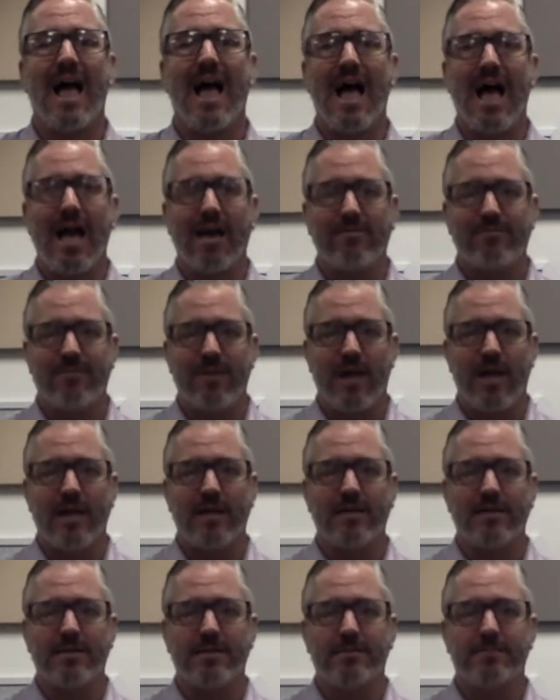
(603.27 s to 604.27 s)
I
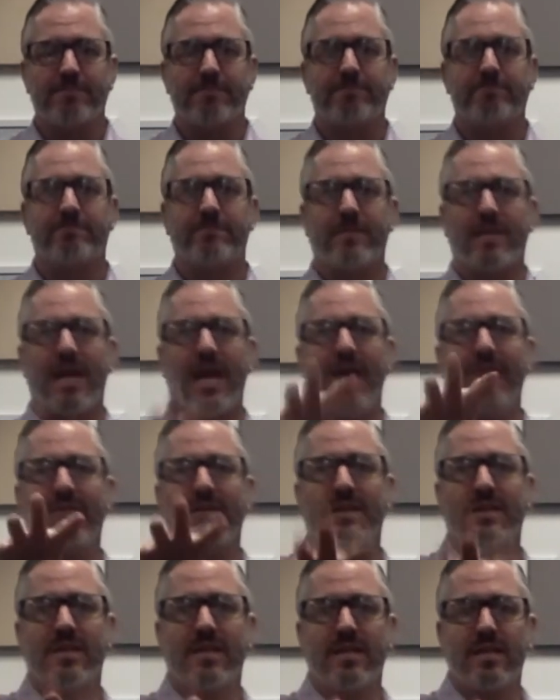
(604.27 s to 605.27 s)
find
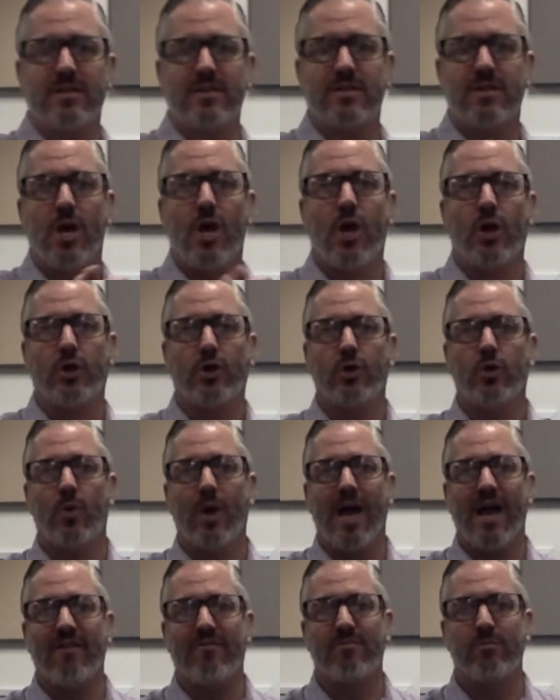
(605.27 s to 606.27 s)
having this, you
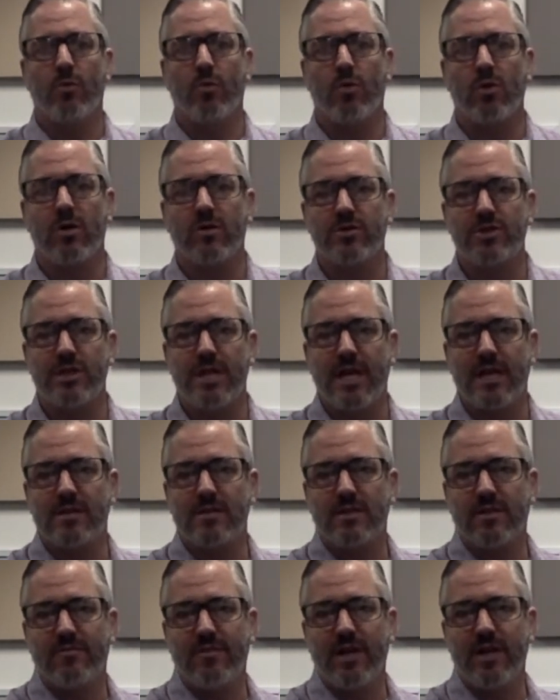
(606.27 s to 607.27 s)
have more chance
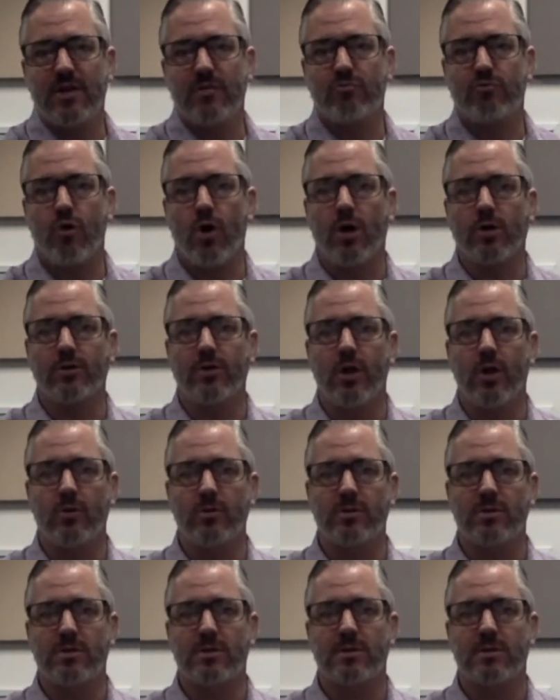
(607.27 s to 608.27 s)
of hitting wrong
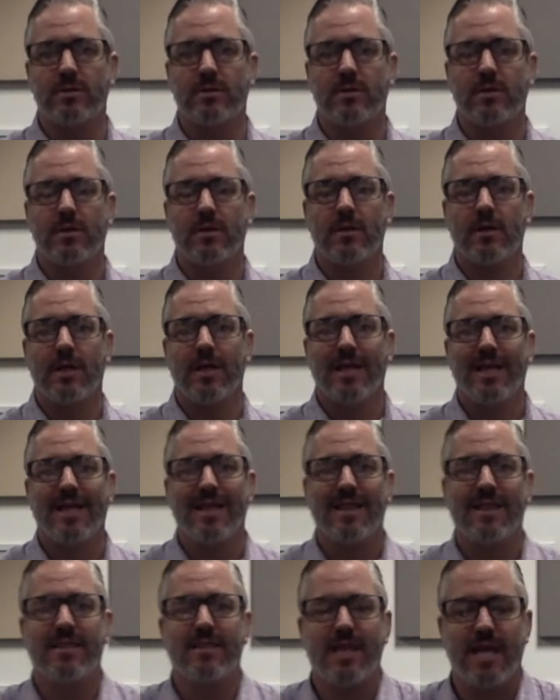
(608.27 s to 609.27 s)
notes
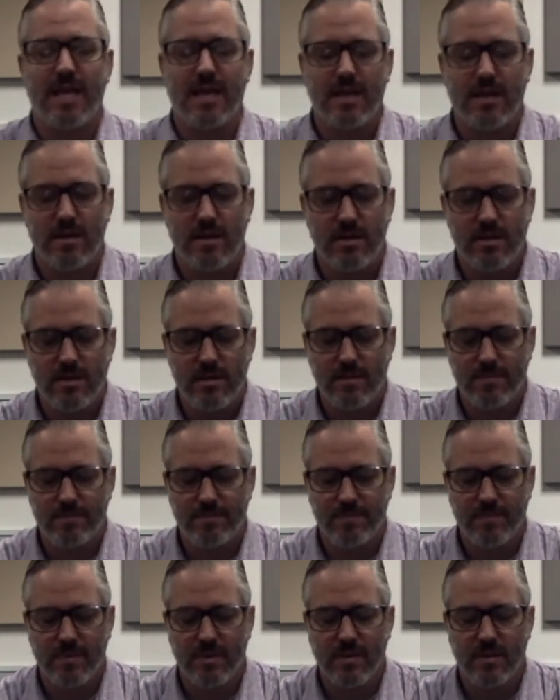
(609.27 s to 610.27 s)
than
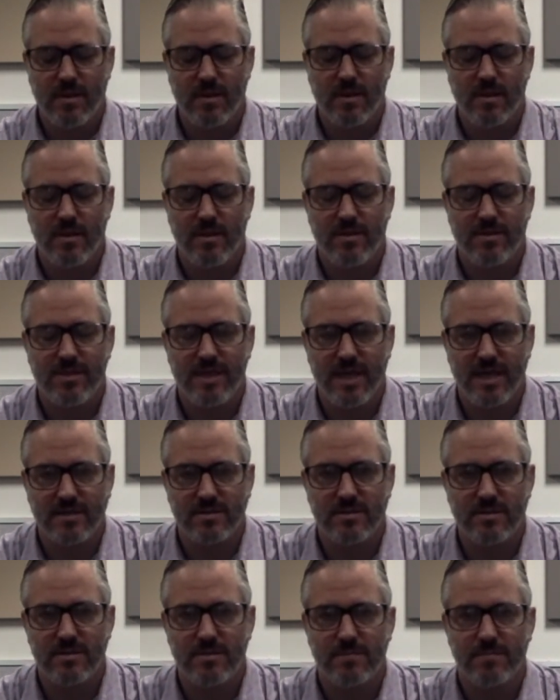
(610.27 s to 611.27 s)

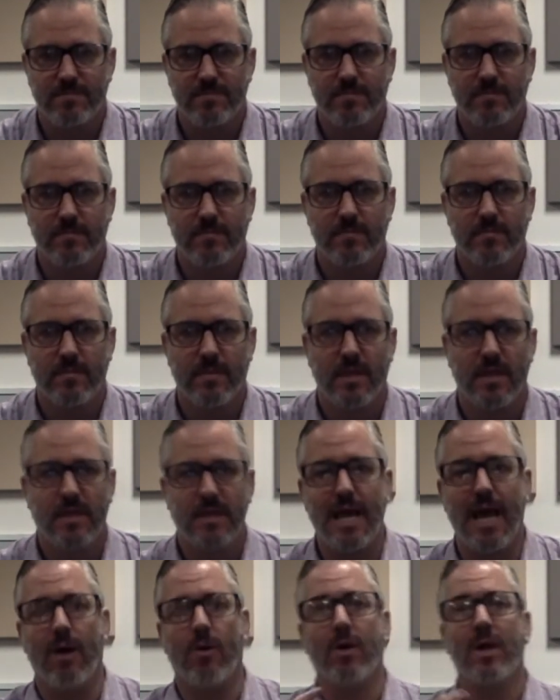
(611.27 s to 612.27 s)
this.
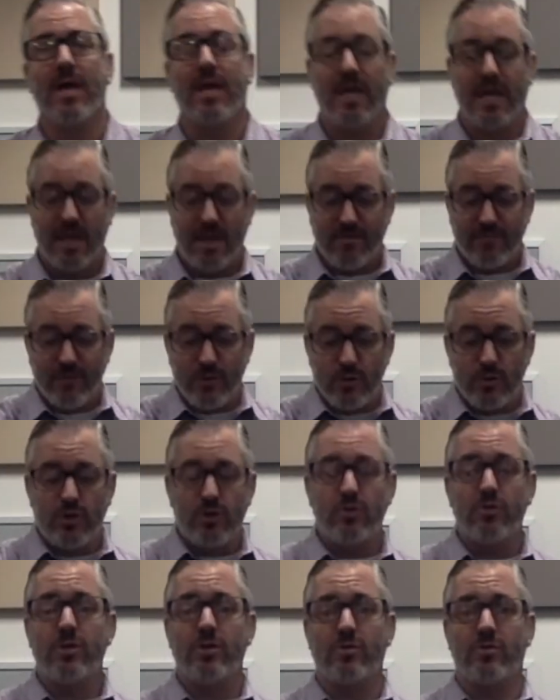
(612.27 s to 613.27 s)
Now, if you
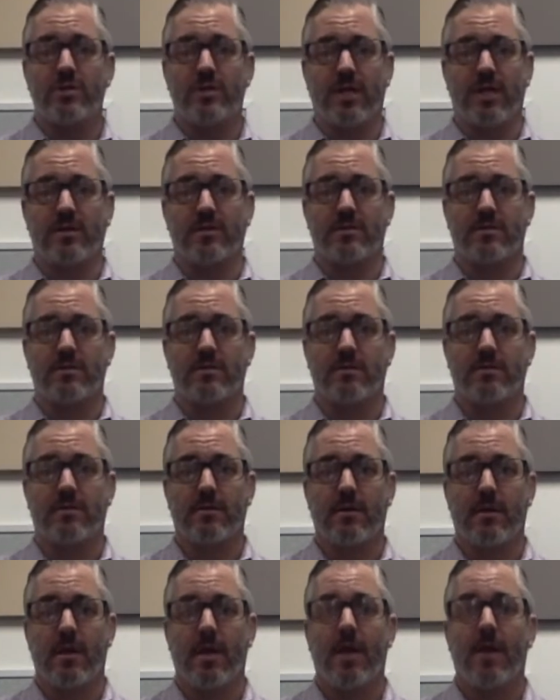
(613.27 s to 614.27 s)
do use this,
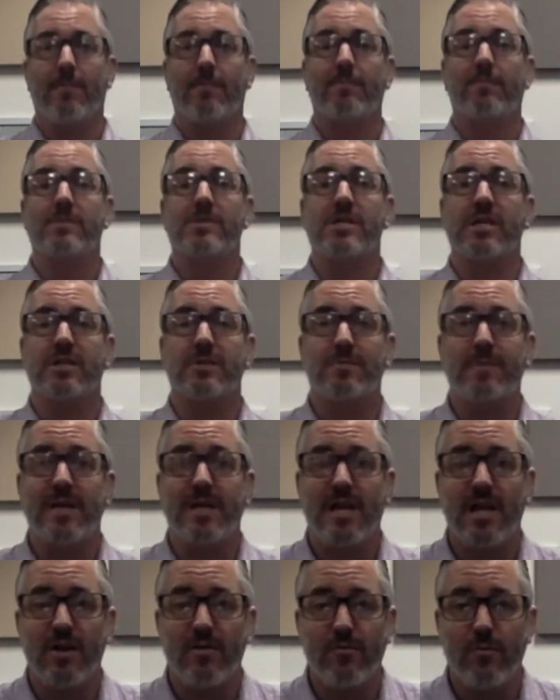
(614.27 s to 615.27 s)
just be
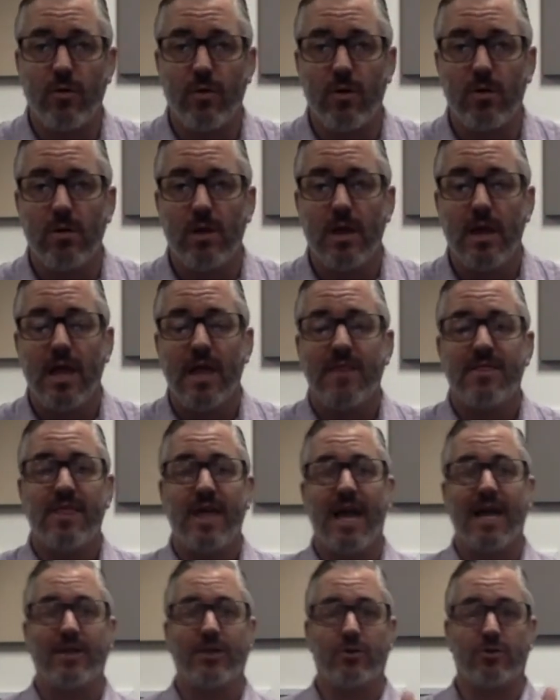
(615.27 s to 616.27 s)
careful
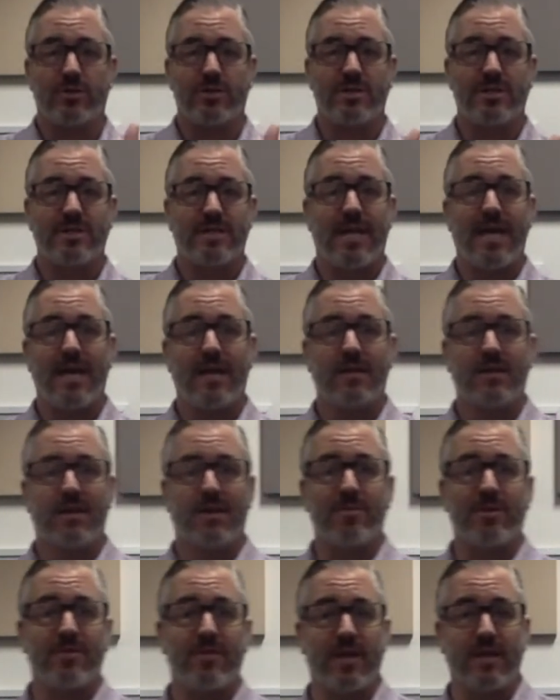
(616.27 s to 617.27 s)
that your stand, a
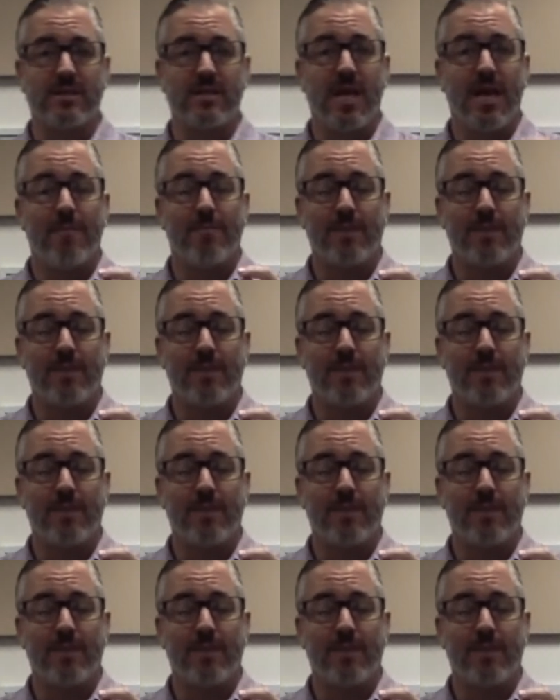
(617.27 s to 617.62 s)
couple of things.